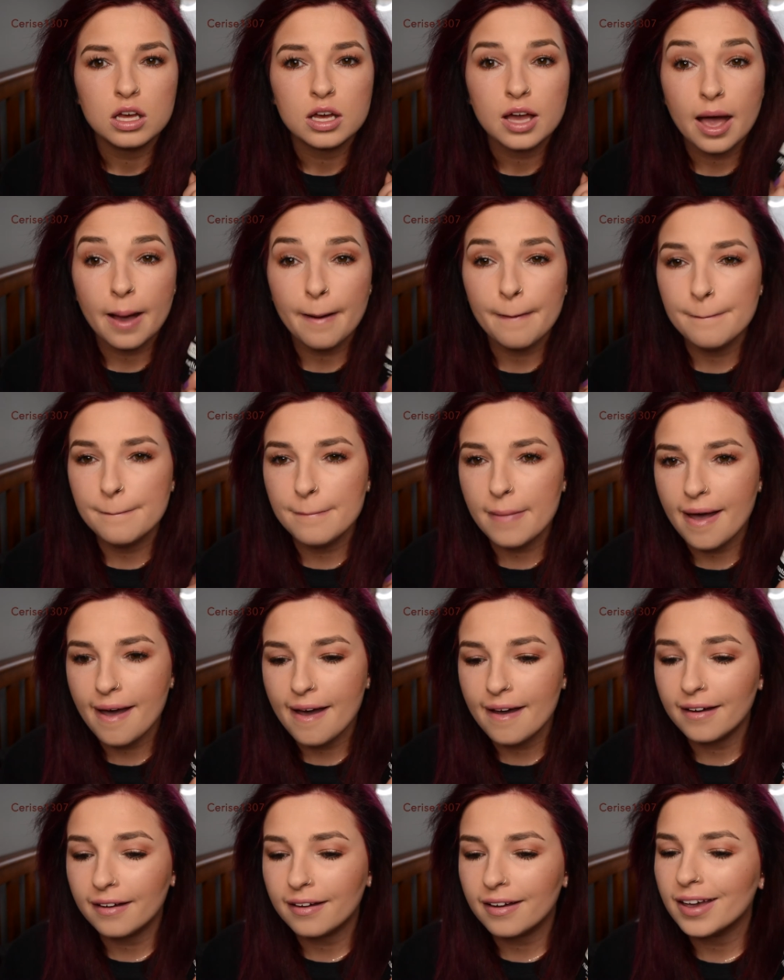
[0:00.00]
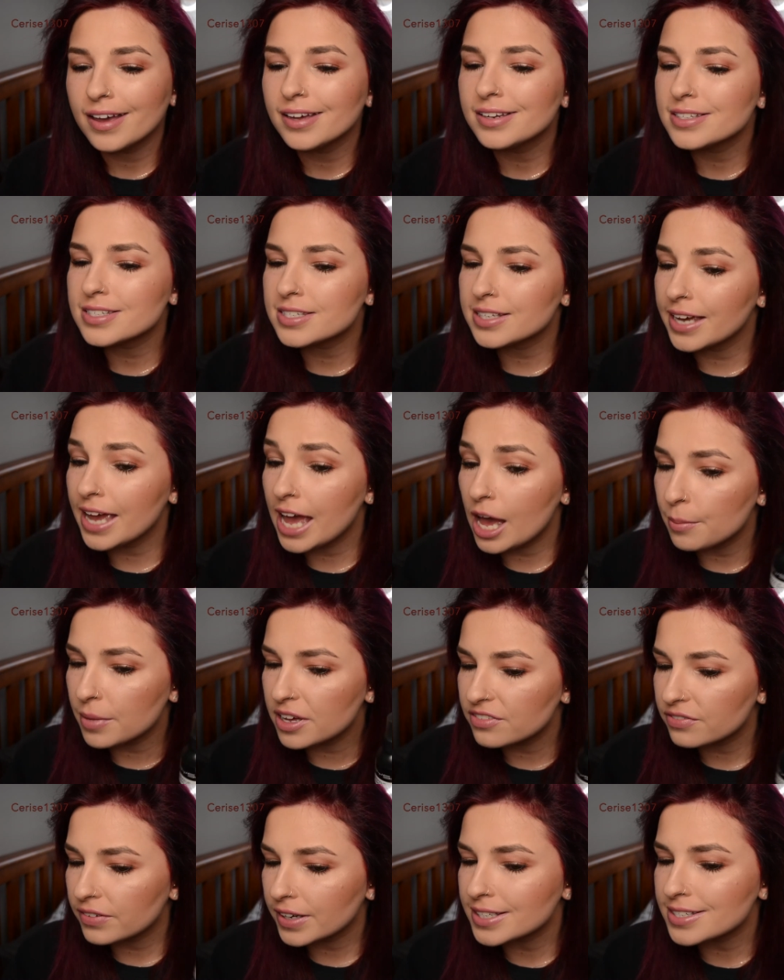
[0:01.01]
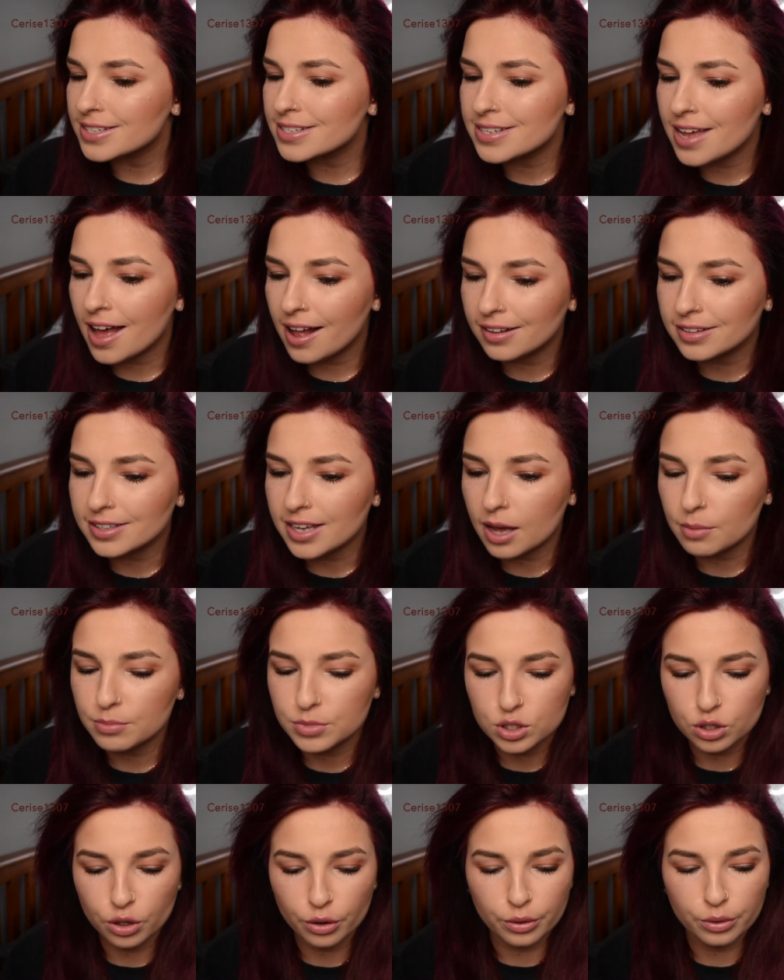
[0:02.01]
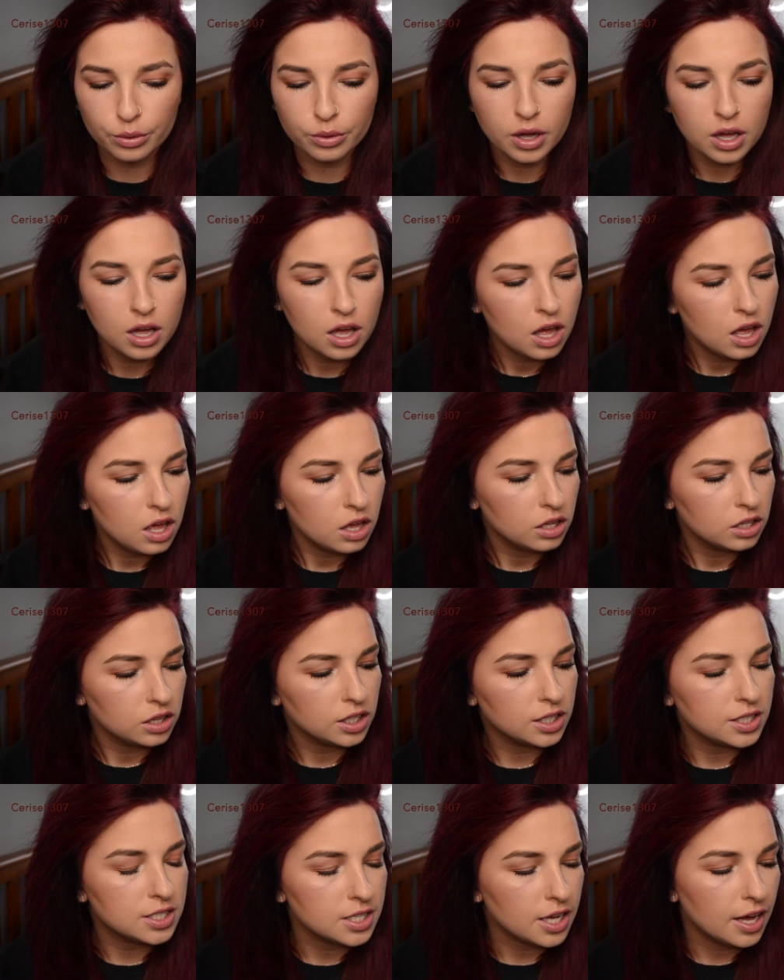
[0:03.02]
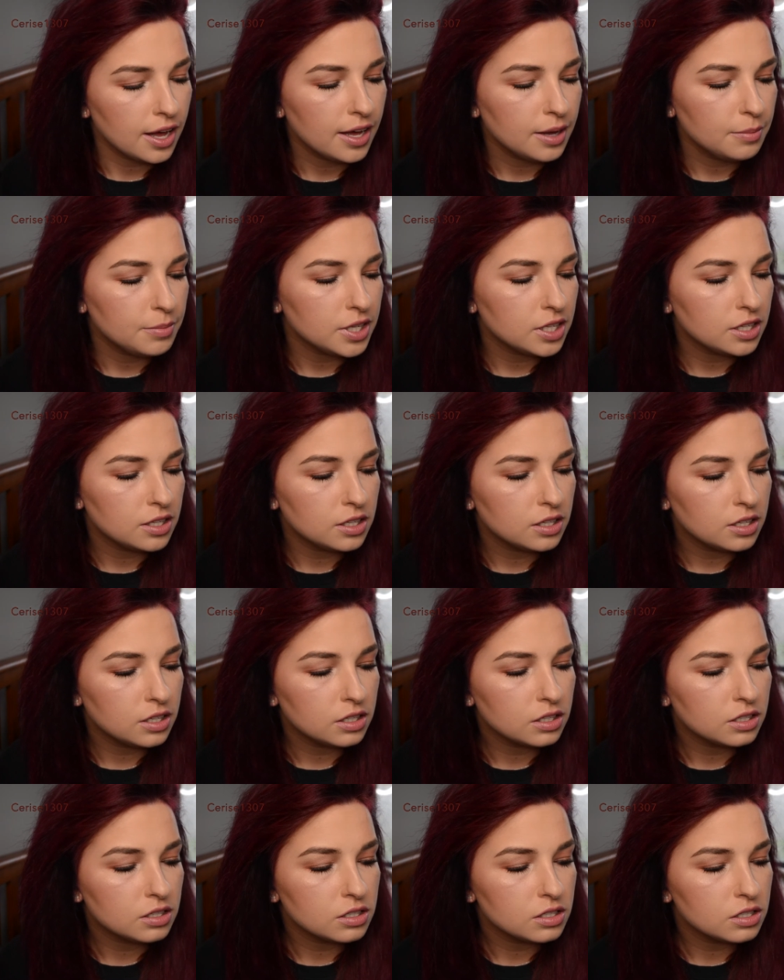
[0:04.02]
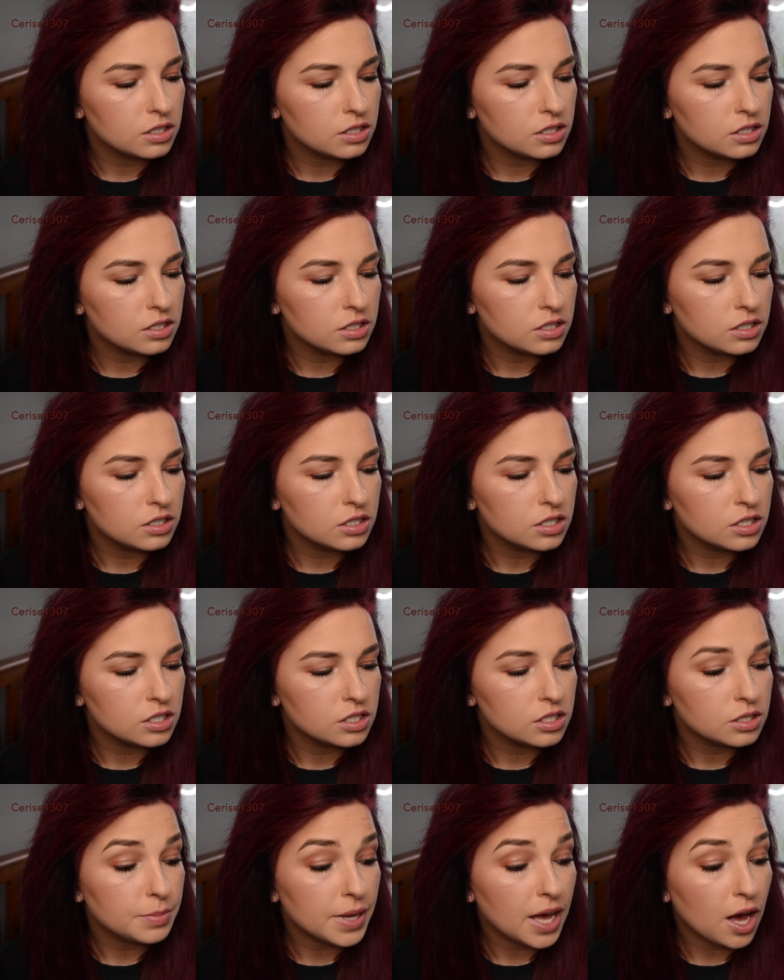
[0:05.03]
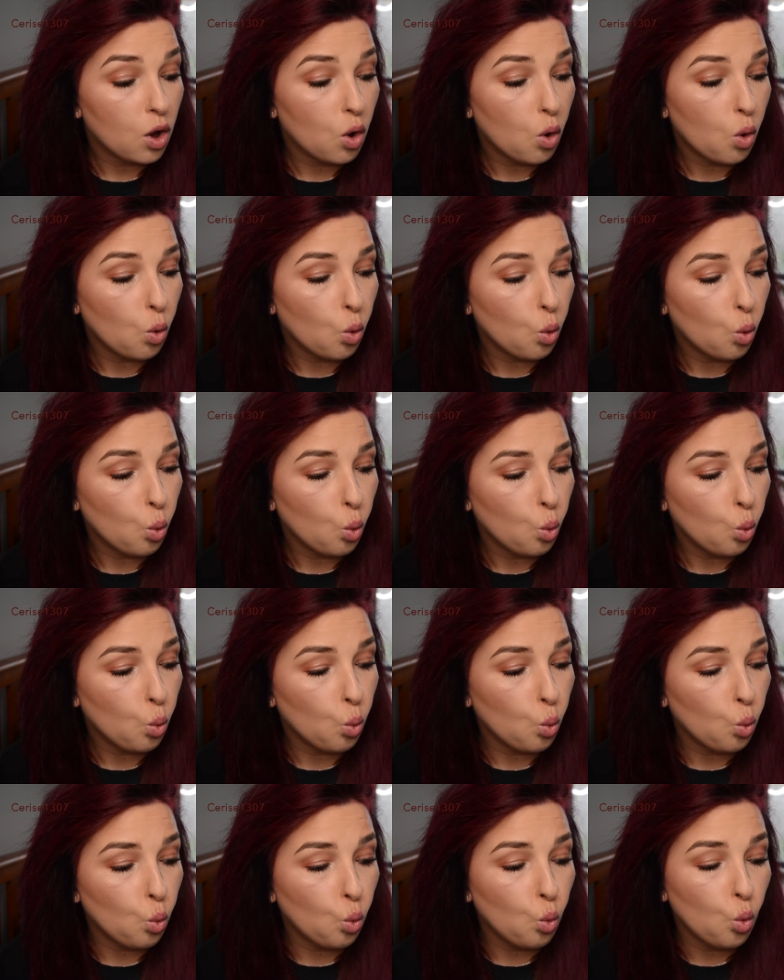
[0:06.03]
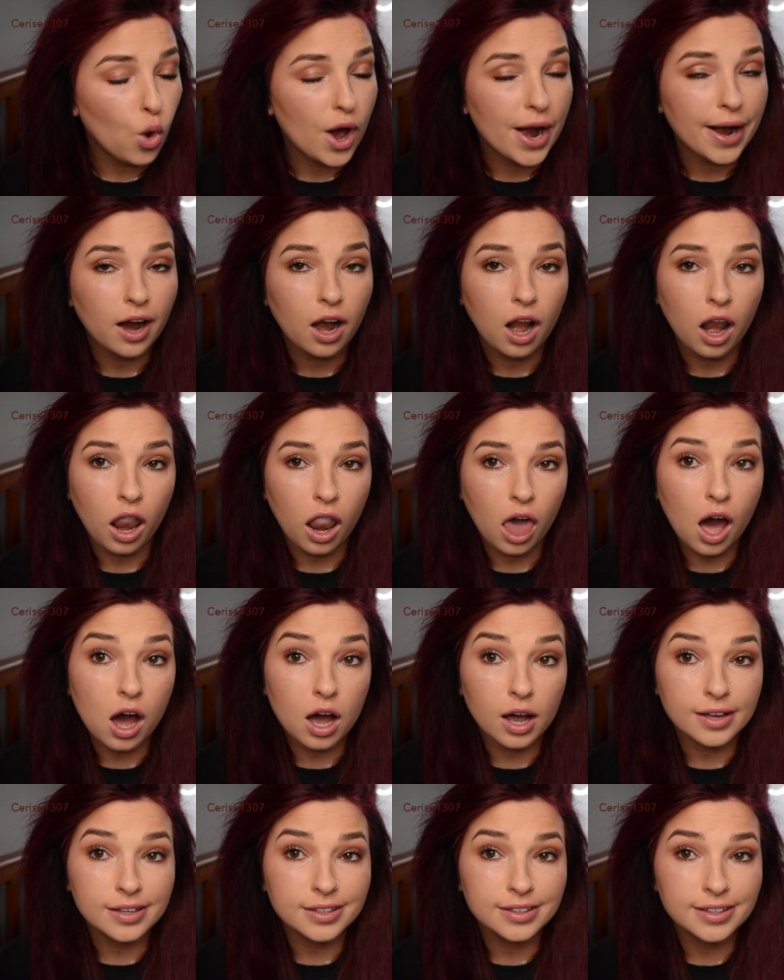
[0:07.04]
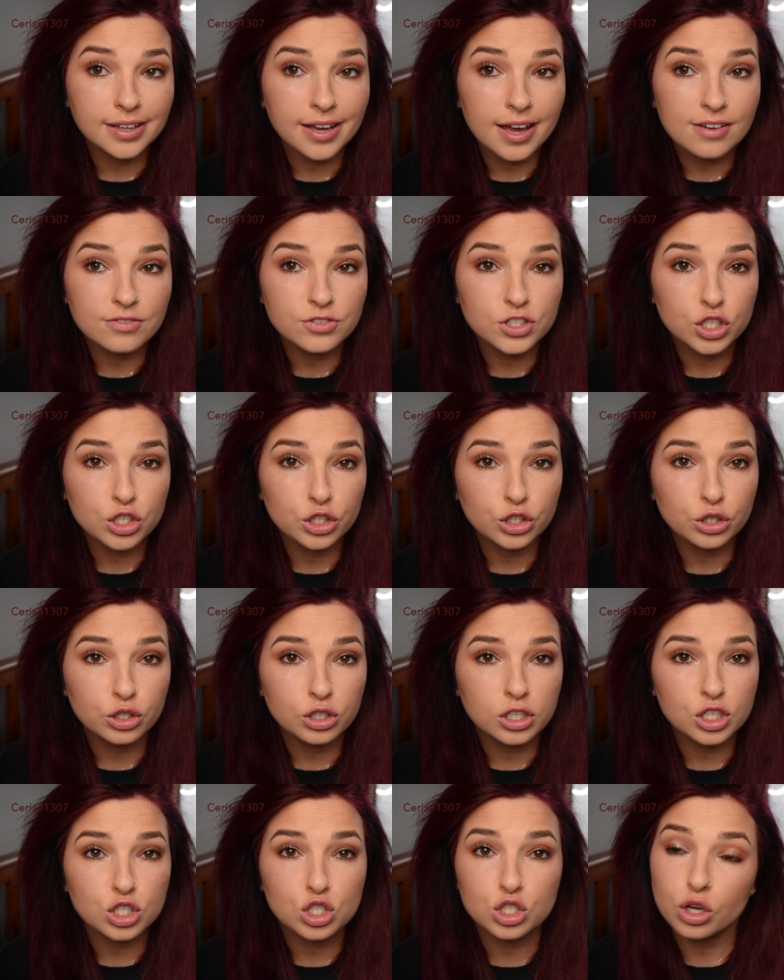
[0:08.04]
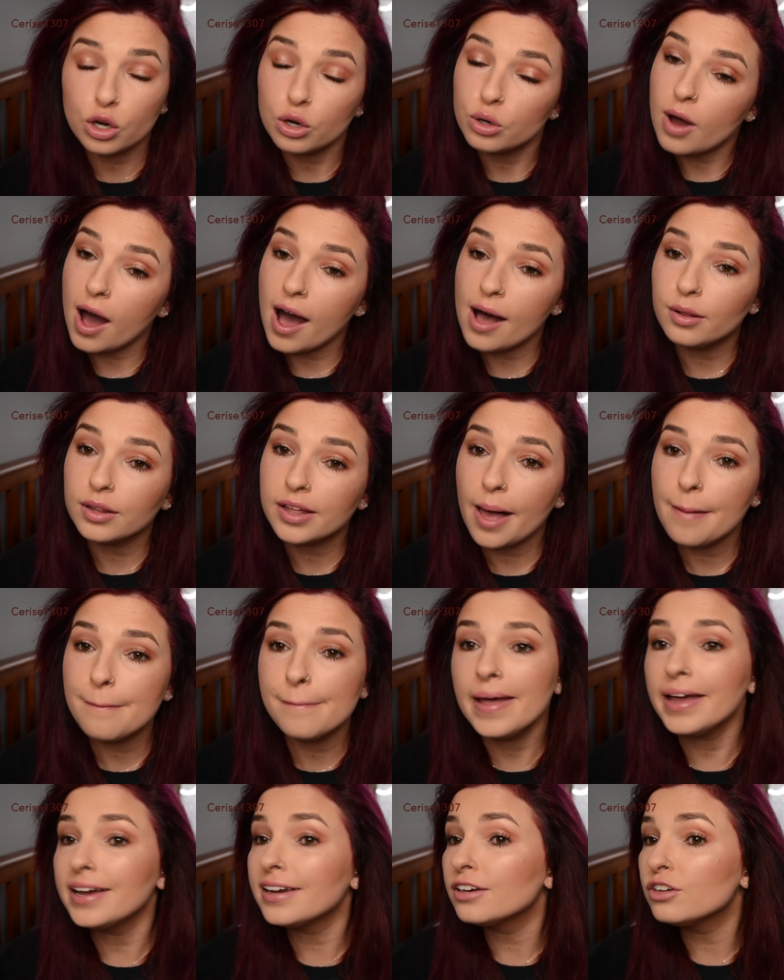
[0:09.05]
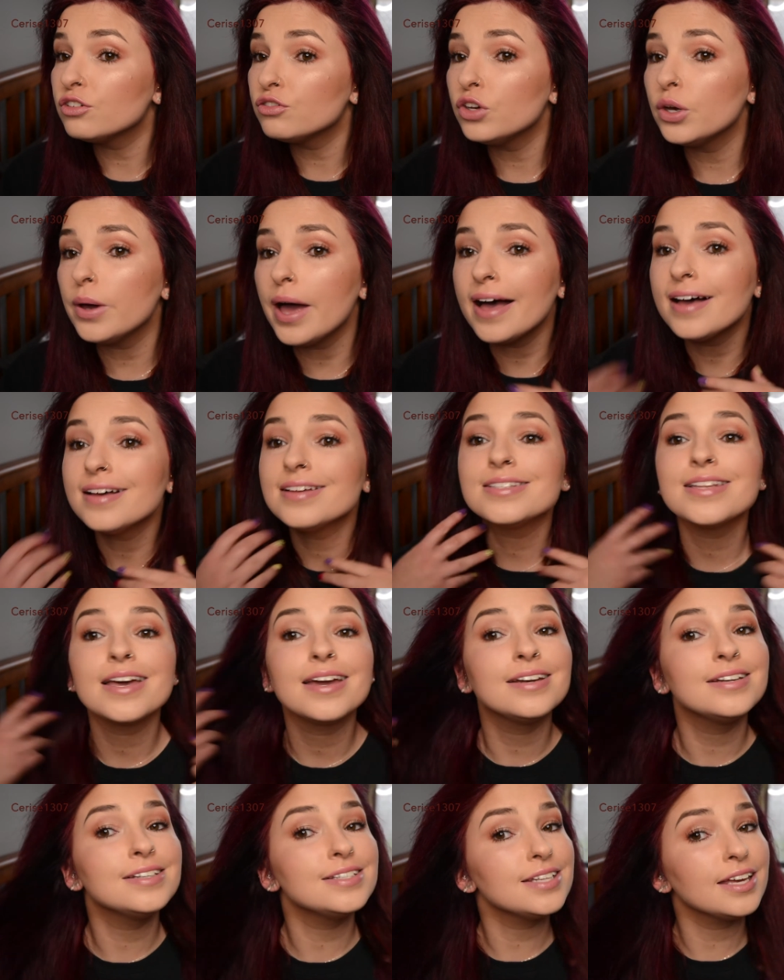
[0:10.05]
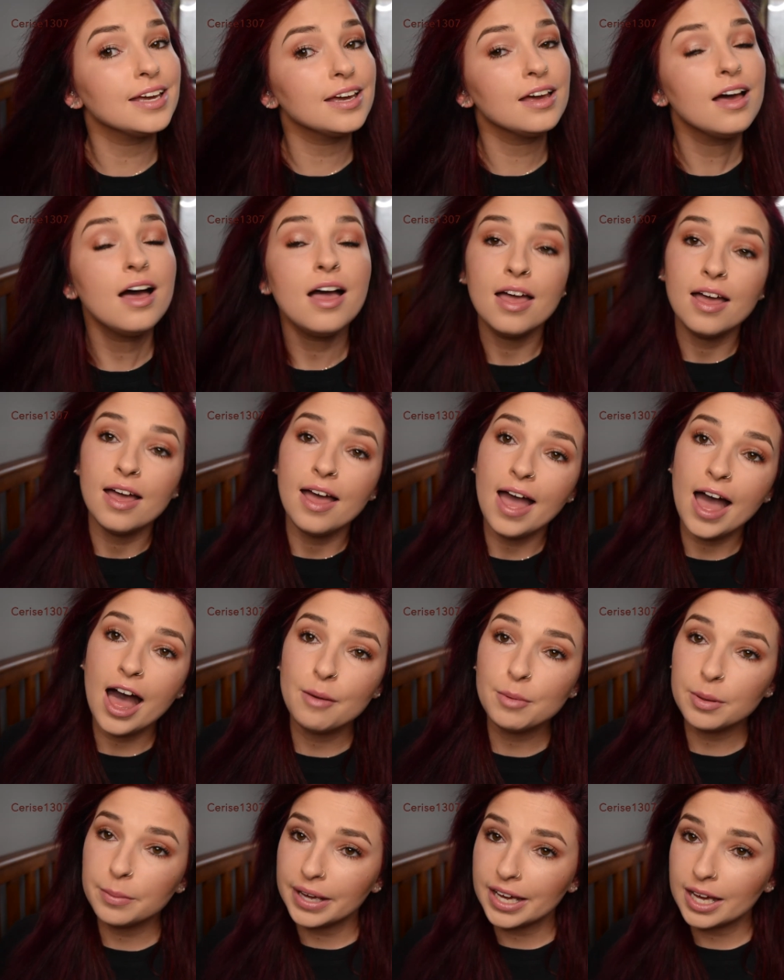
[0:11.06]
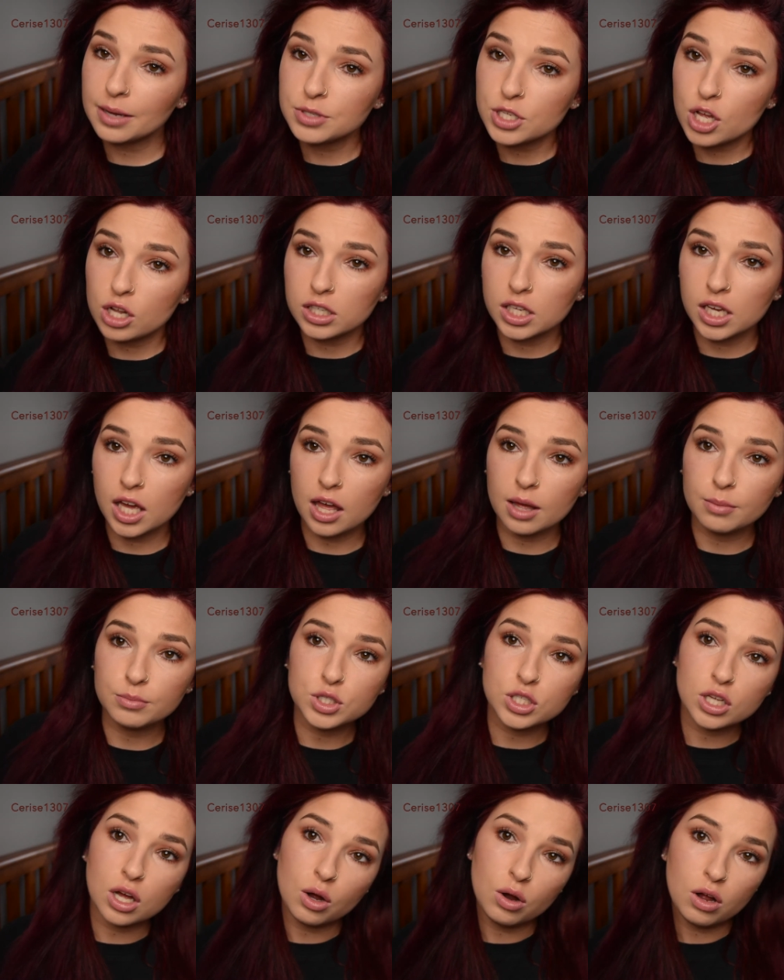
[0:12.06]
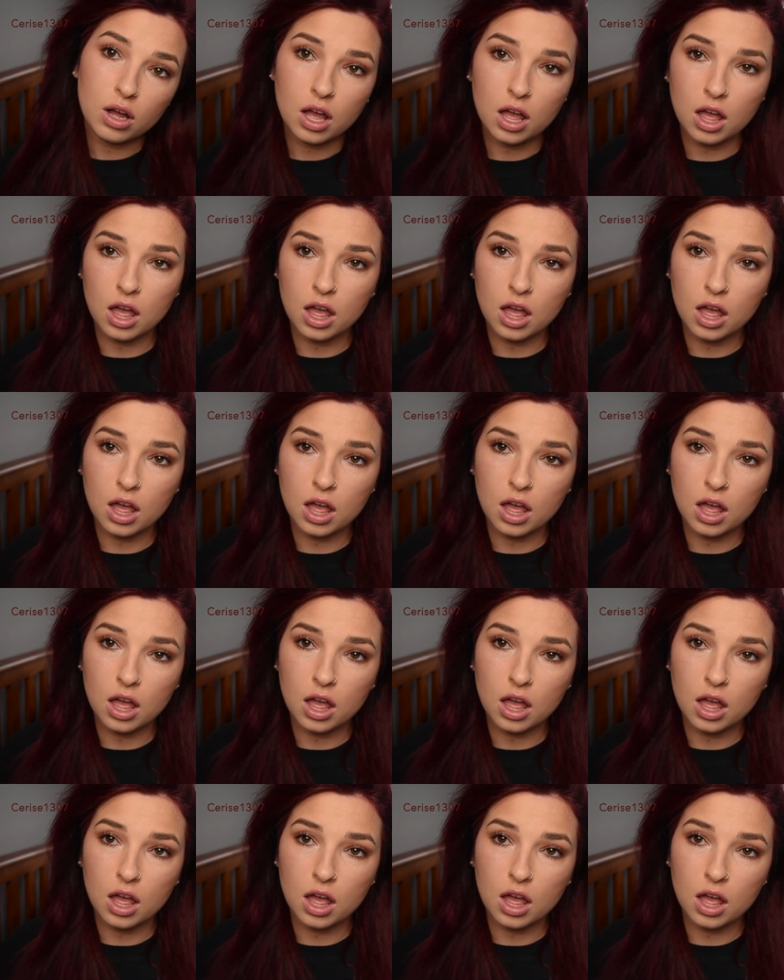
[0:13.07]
come back and see how my face is held up. So the time is about one o'clock in the afternoon. So I will come back in a few hours and see how my makeup's holding up. So